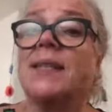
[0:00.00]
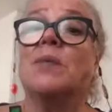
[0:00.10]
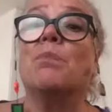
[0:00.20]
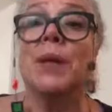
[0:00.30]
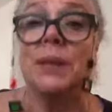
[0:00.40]
is
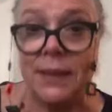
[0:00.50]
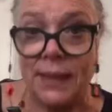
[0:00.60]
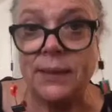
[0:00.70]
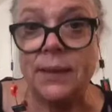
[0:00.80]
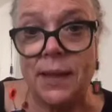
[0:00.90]
built
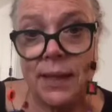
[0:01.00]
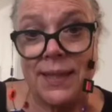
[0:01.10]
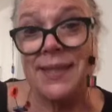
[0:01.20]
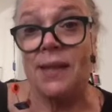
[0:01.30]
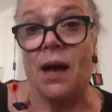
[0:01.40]
into the
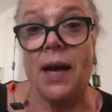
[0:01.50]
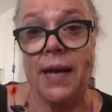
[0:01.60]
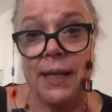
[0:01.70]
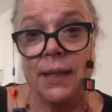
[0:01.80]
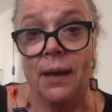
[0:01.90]

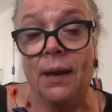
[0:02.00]
design